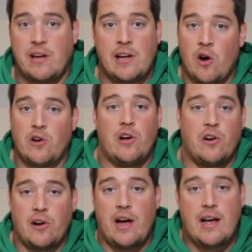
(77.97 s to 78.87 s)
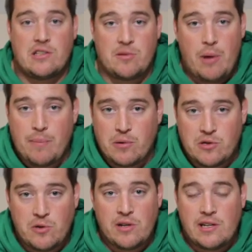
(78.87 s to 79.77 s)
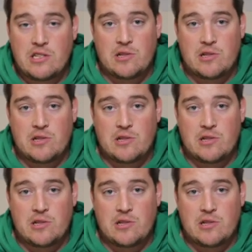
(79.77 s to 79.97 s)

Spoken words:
getting our younger guys some opportunities